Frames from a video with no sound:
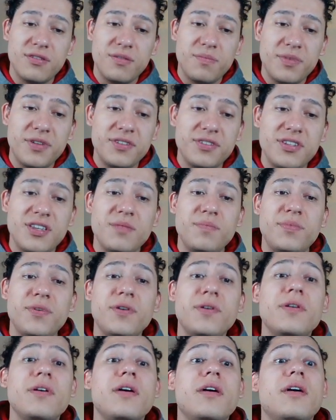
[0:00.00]
al
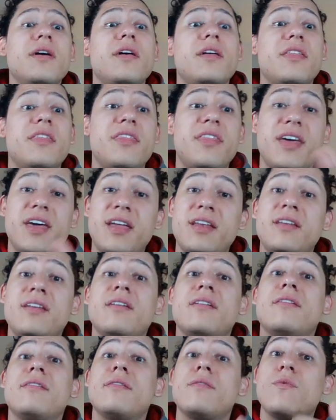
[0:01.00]
principio, then
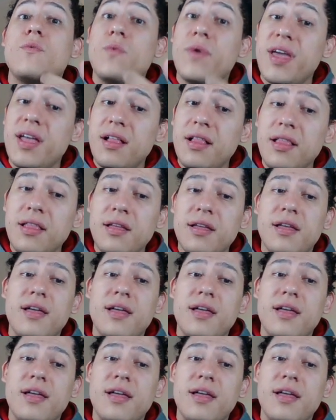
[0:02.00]
will,